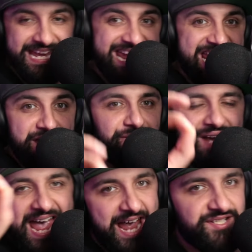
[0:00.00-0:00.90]
if
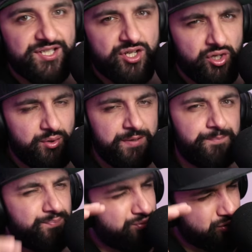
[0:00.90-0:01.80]
executed
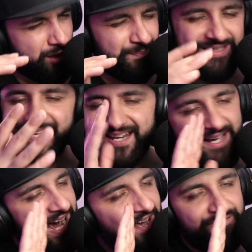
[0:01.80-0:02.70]
properly, and
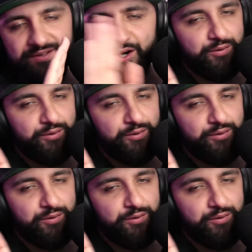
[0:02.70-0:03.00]
I have no